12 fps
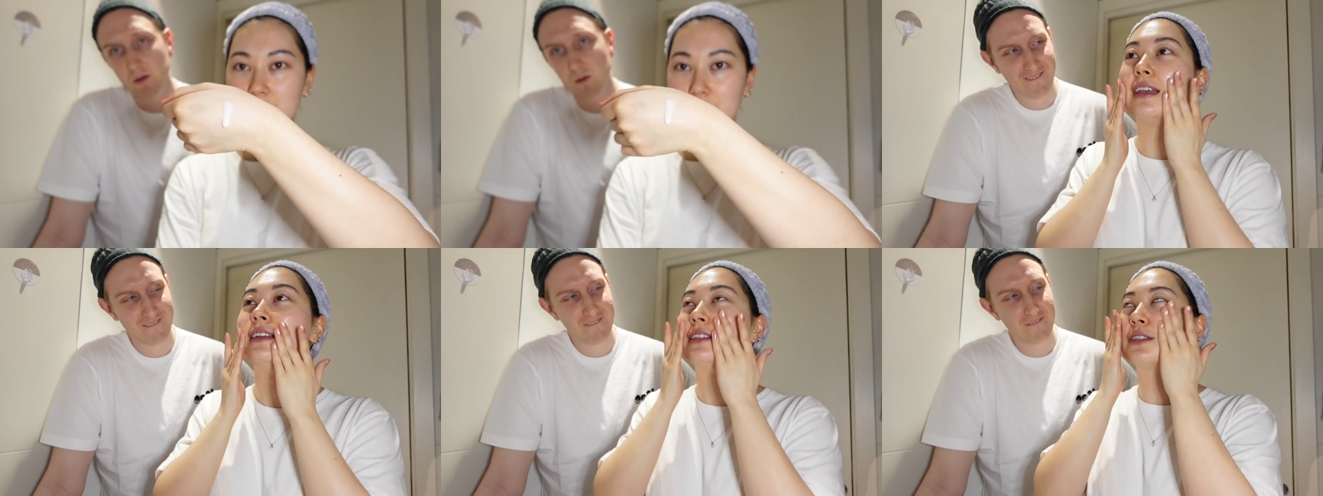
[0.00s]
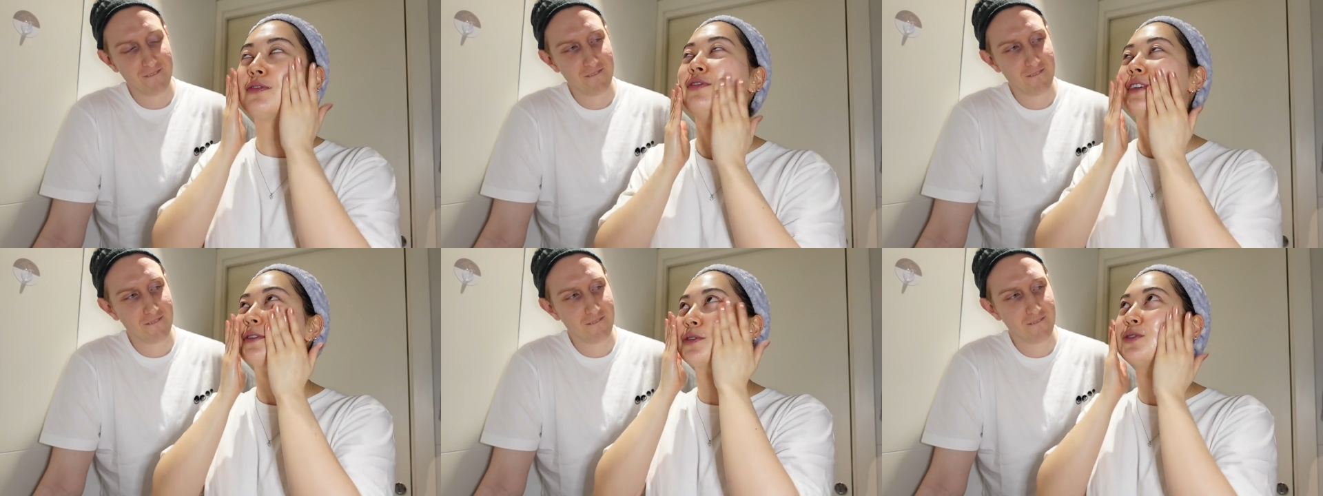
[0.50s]
Speaker 1: It just
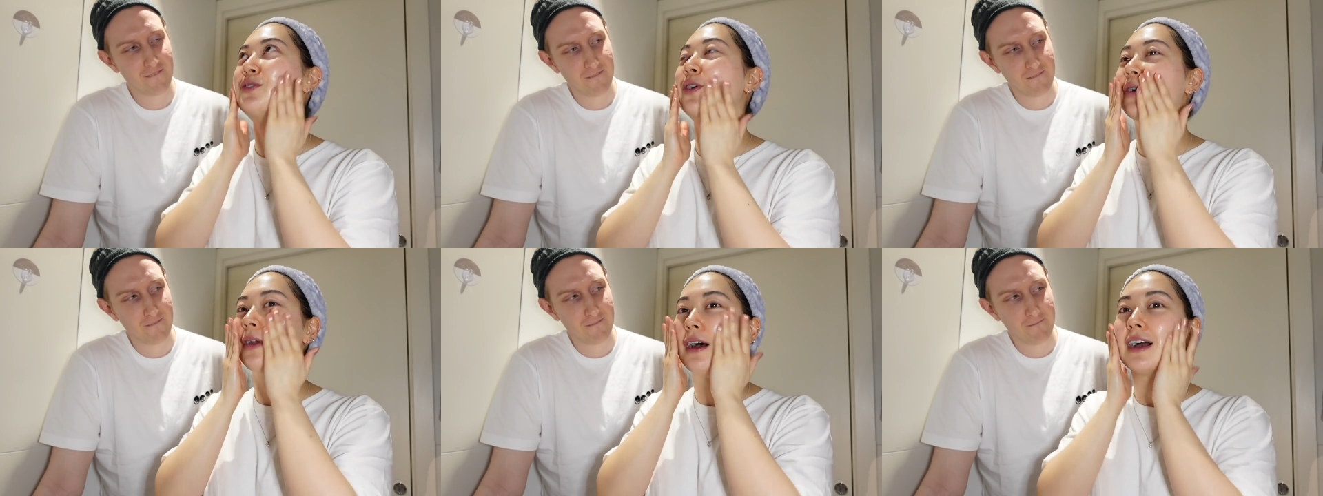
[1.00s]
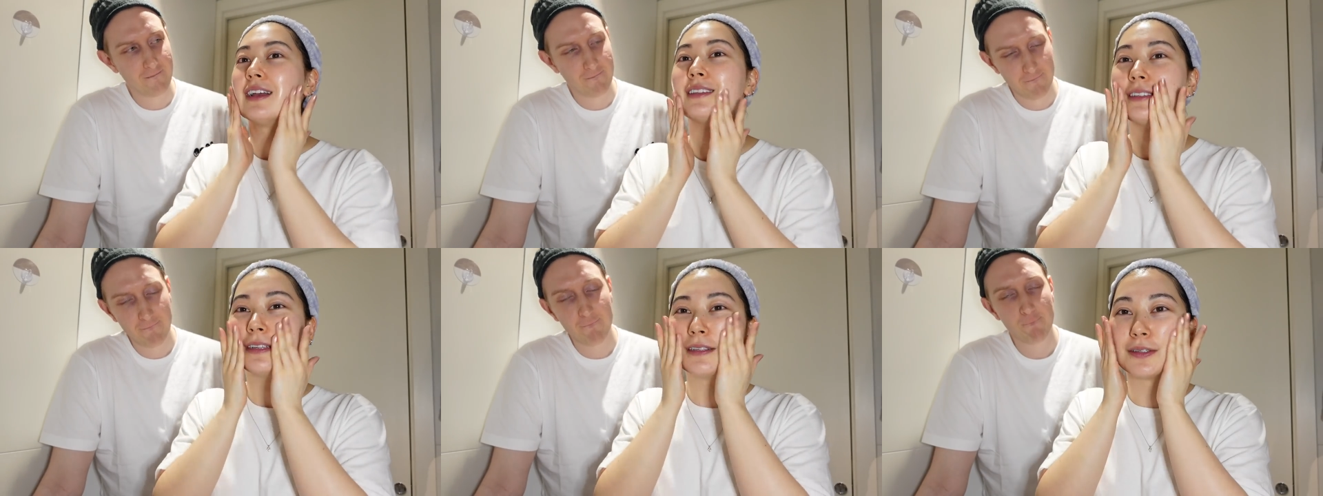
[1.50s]
feels so
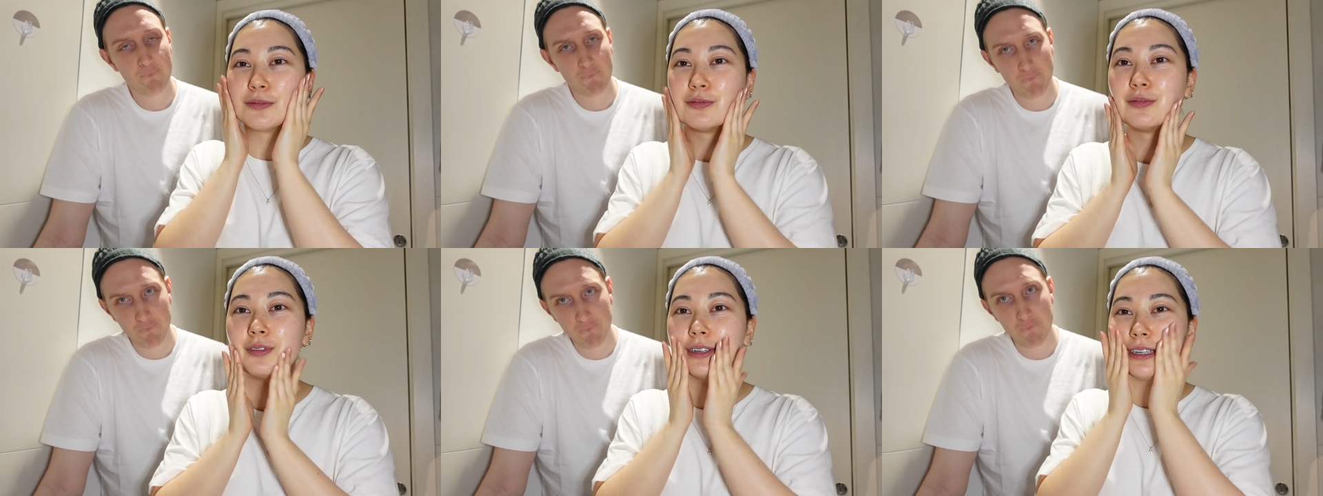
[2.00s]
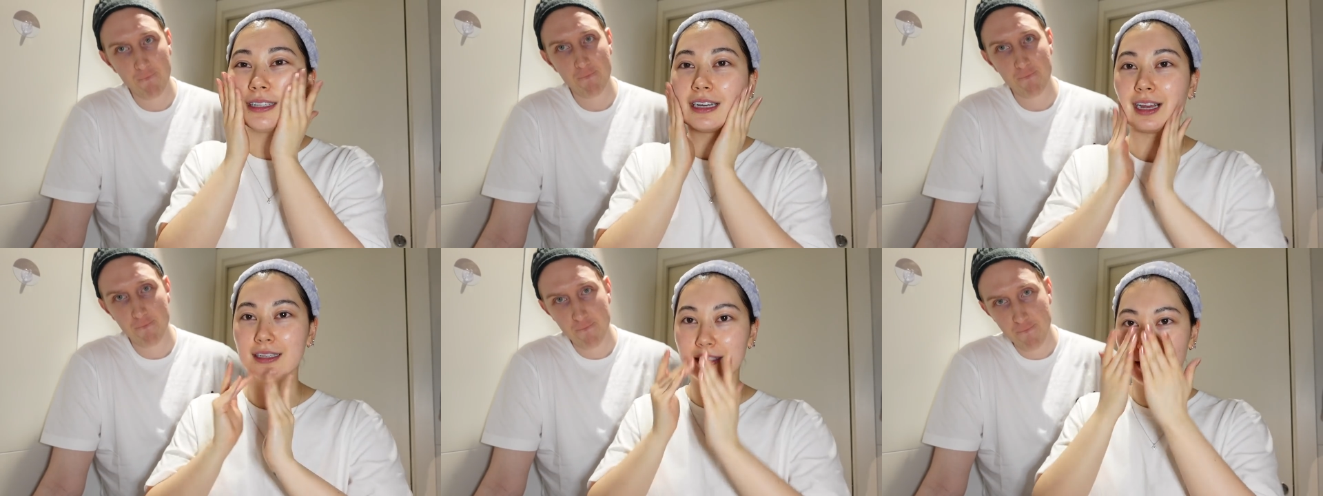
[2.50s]
nice. It's a really
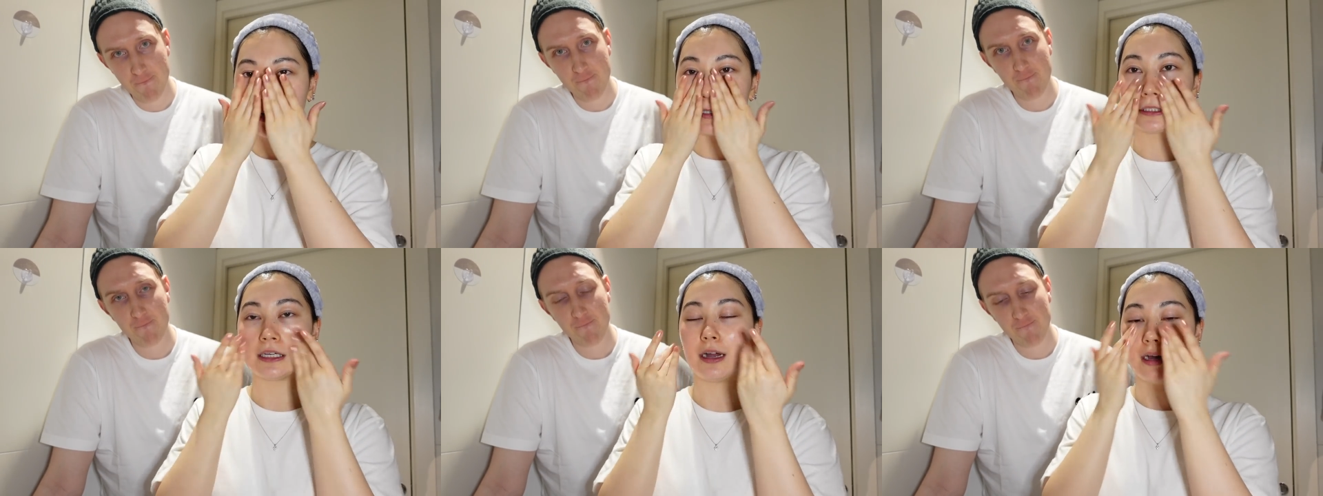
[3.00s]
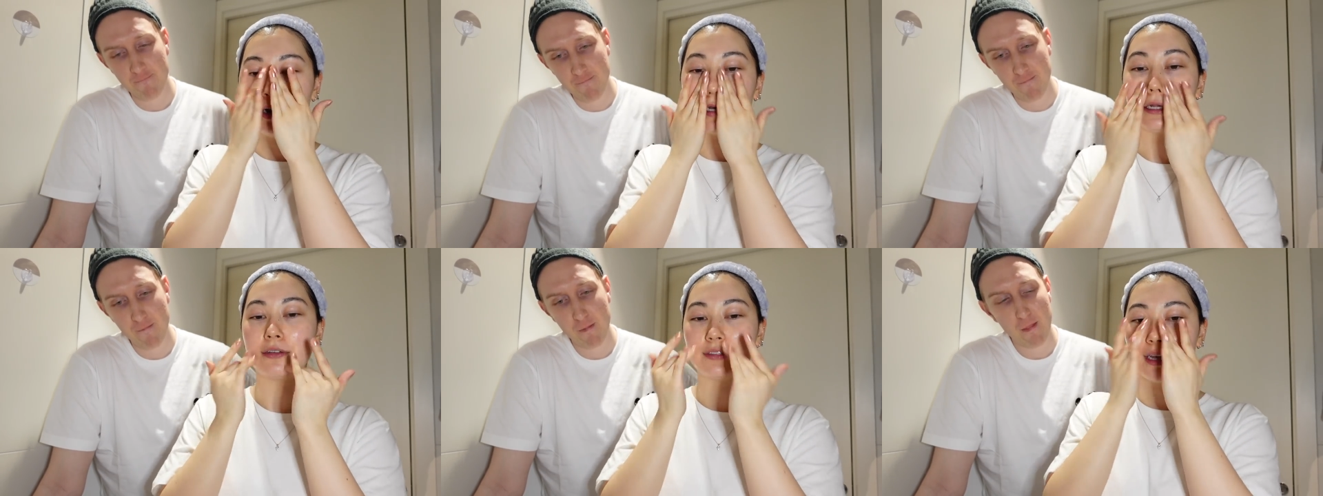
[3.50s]
nice texture and it
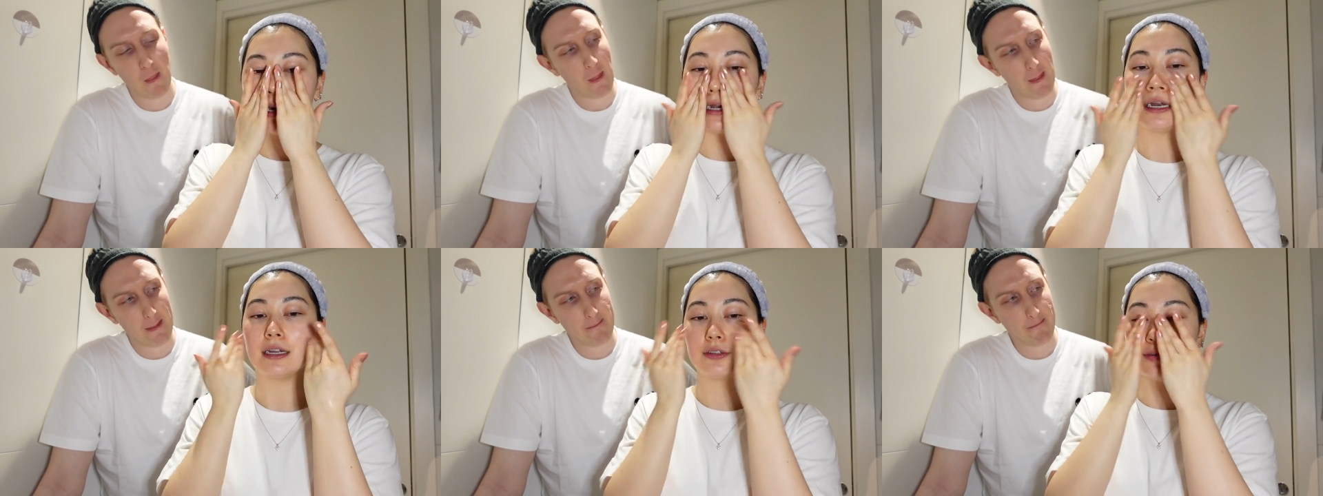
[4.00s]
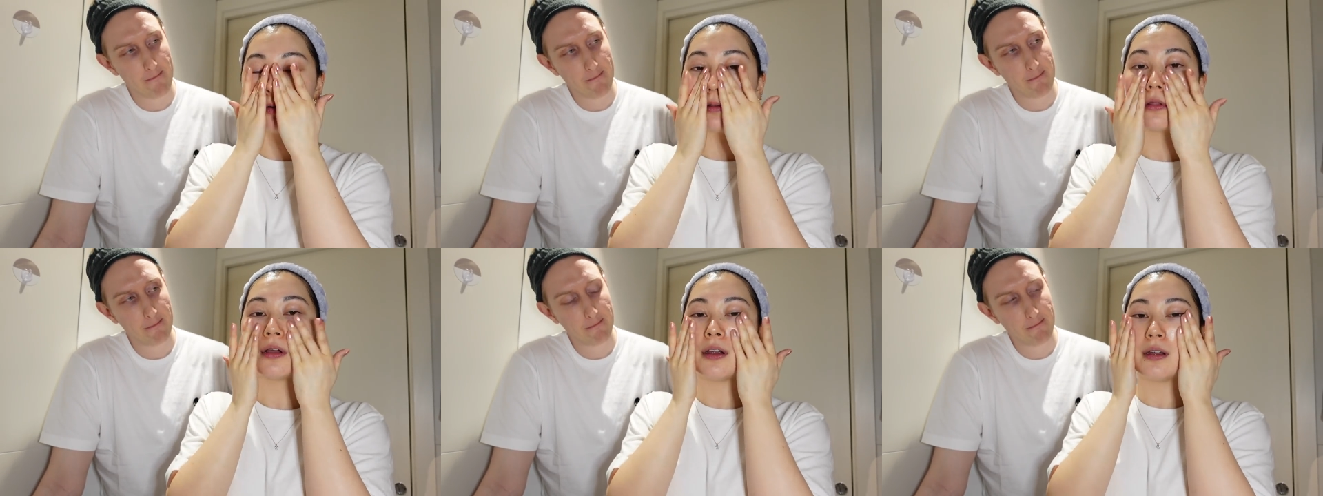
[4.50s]
gives like a natural
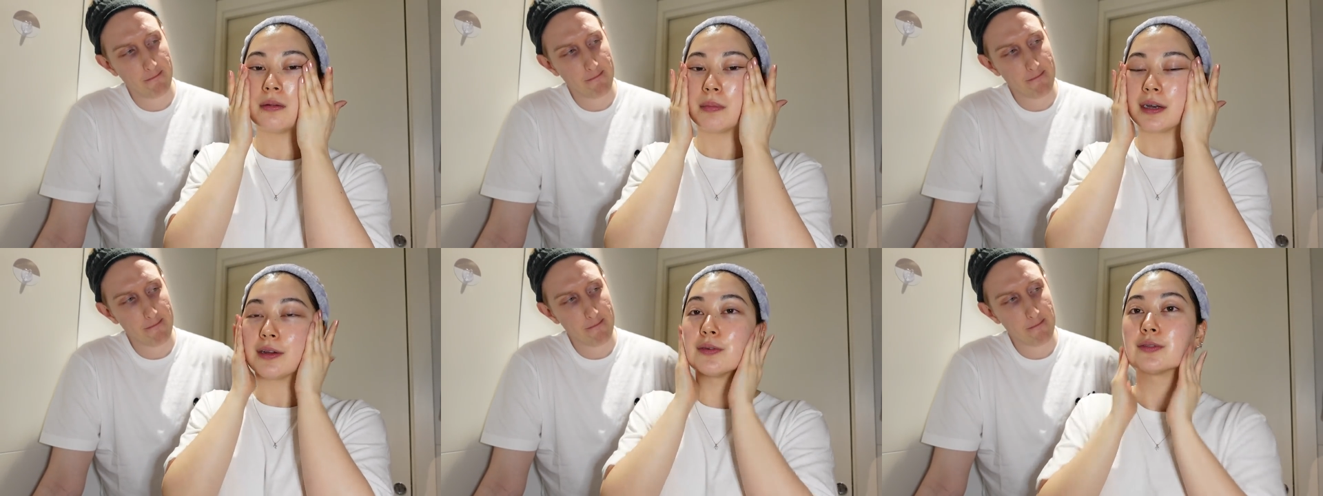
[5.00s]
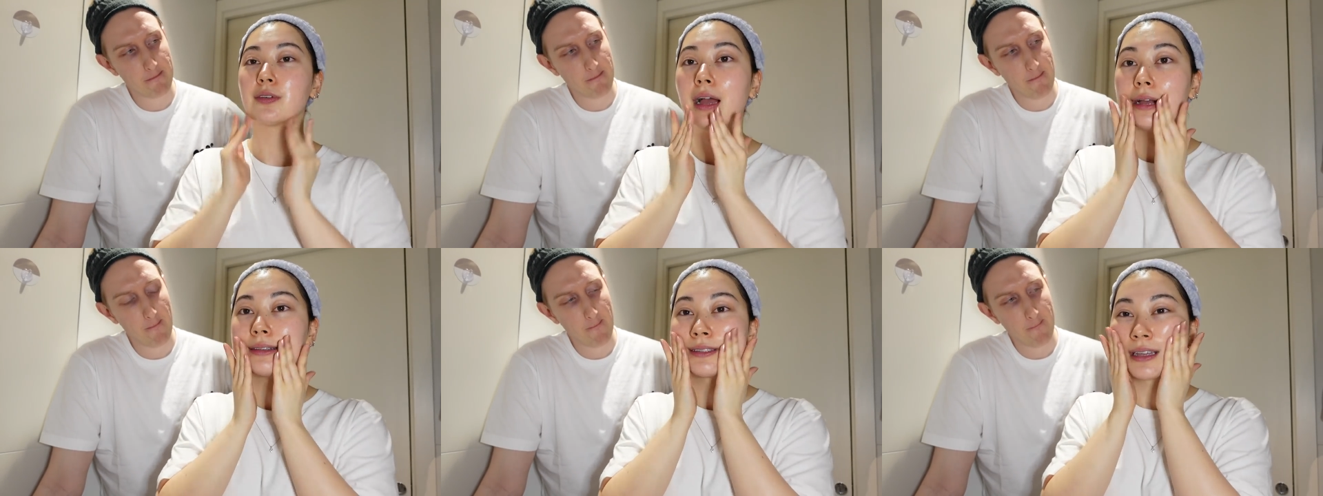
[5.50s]
glow but it also
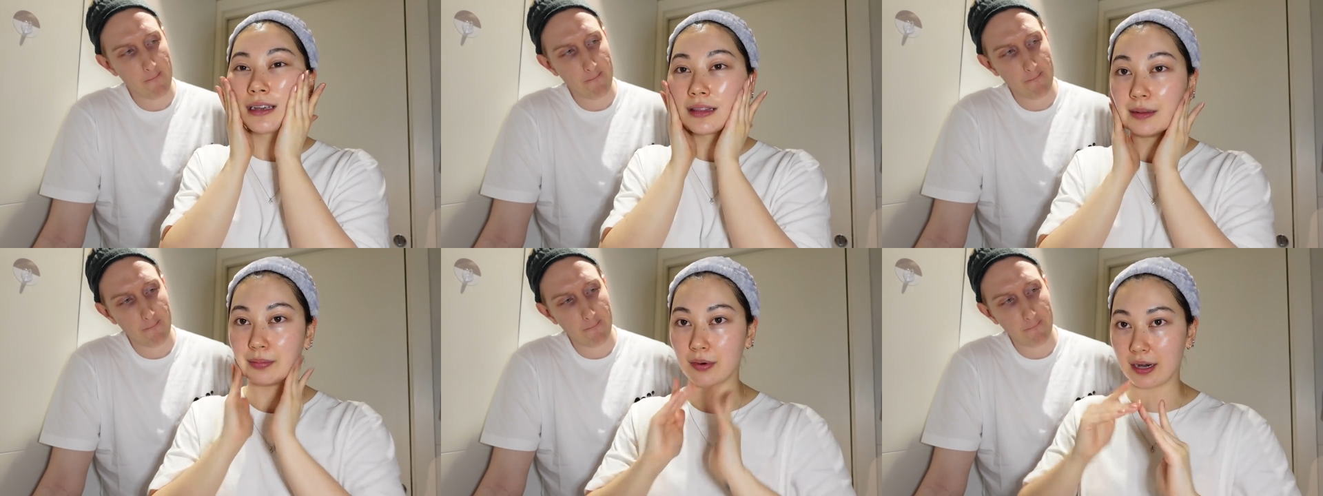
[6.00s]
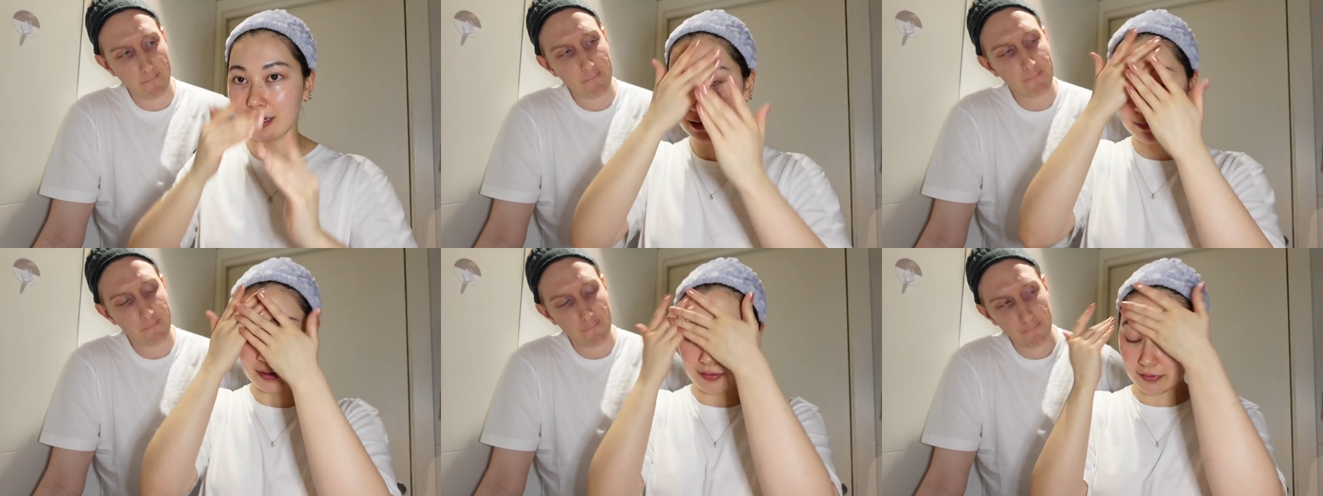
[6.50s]
has like the
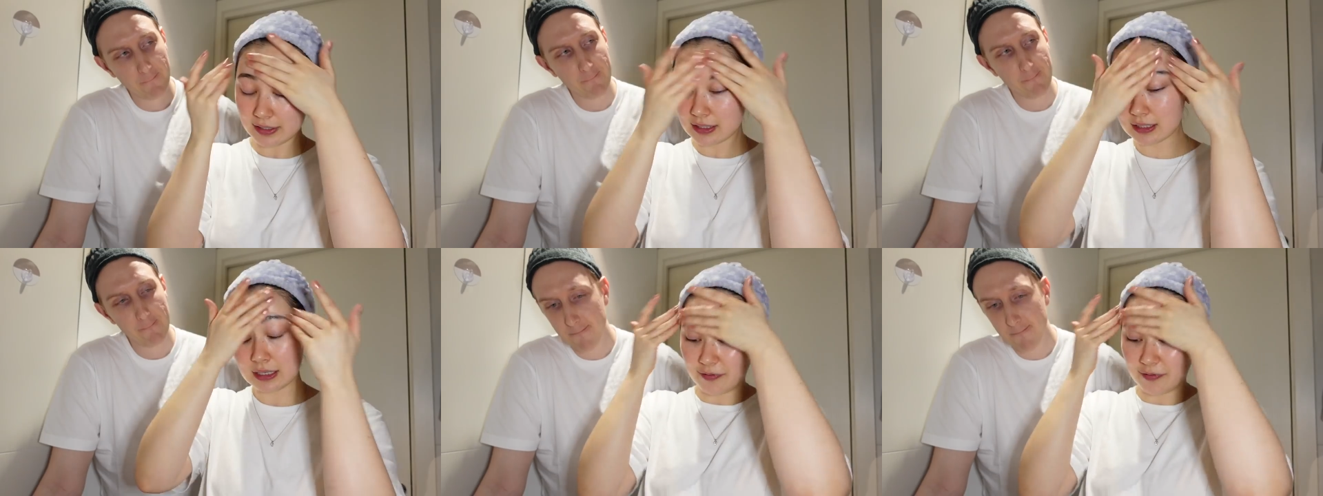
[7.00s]
brightening benefits.